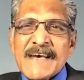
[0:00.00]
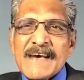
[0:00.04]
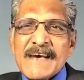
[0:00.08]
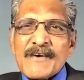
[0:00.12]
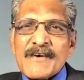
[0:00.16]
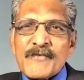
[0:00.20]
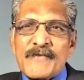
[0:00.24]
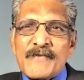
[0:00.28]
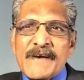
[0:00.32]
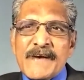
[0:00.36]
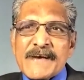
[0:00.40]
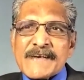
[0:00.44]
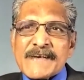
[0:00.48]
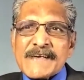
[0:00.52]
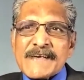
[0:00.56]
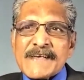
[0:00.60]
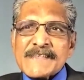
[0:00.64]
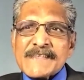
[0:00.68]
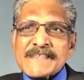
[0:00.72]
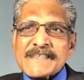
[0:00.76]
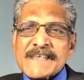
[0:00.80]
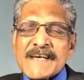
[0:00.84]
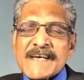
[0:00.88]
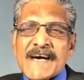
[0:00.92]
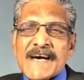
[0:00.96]

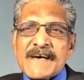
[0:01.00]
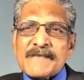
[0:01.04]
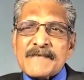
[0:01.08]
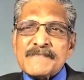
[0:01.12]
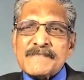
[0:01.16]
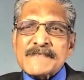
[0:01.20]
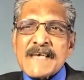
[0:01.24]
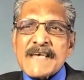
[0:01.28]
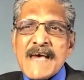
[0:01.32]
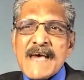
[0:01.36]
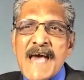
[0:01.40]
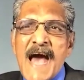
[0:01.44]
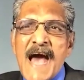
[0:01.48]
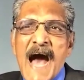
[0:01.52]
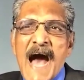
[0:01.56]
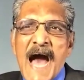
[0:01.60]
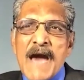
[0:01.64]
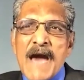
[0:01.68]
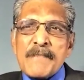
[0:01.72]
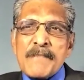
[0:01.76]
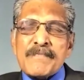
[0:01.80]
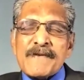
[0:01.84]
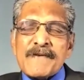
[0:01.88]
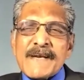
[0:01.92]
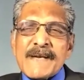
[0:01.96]
weakness comes.
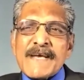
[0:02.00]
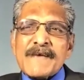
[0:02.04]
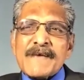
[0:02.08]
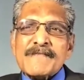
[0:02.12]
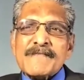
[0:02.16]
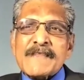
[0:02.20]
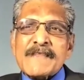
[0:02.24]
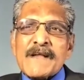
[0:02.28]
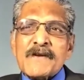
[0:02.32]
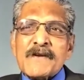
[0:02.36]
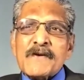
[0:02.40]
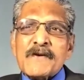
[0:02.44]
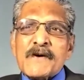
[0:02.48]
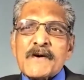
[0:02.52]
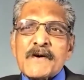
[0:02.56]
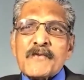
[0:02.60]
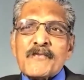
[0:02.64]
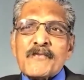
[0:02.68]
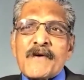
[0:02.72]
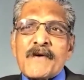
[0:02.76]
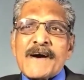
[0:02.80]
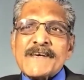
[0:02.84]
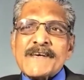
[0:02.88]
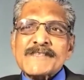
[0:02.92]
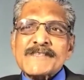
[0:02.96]
I believe the Lord
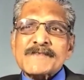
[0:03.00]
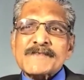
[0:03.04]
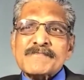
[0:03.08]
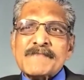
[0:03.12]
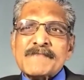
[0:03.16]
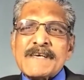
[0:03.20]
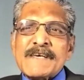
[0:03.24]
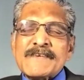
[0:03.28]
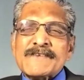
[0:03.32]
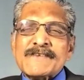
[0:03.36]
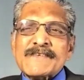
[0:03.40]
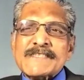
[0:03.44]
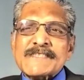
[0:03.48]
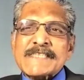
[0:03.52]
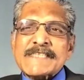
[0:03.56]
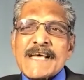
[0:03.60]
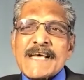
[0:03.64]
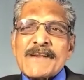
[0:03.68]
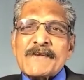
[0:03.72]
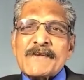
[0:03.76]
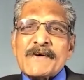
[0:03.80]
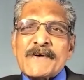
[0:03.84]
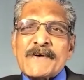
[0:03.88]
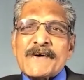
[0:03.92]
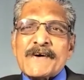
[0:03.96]
wants me to say,
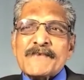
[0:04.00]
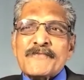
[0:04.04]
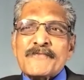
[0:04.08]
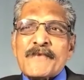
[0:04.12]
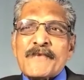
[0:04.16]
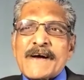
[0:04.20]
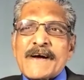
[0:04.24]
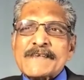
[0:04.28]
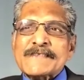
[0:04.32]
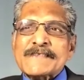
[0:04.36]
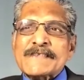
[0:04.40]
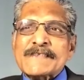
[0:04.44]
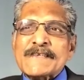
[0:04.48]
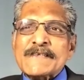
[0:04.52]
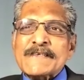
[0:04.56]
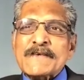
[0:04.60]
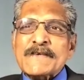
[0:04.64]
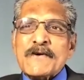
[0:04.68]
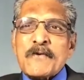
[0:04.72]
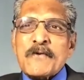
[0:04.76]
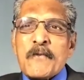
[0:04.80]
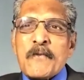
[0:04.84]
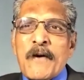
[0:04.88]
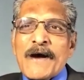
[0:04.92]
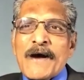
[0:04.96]
Lord, what do
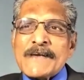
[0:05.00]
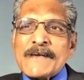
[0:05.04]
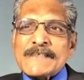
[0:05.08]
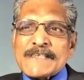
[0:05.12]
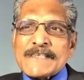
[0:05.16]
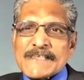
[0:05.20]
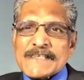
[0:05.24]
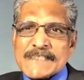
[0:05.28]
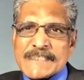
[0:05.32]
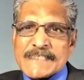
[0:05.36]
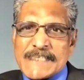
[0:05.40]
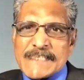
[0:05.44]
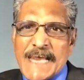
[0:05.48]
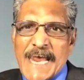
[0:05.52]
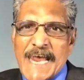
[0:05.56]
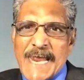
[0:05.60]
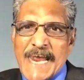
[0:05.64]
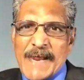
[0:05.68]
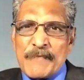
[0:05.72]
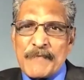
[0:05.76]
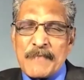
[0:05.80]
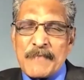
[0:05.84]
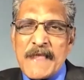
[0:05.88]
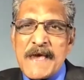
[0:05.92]
you want to say?